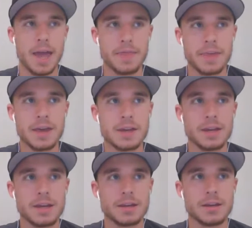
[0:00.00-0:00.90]
and
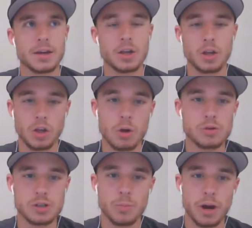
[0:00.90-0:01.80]
then
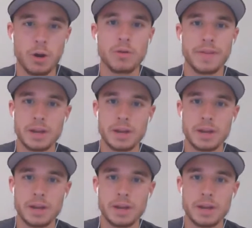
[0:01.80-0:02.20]
goes somewhere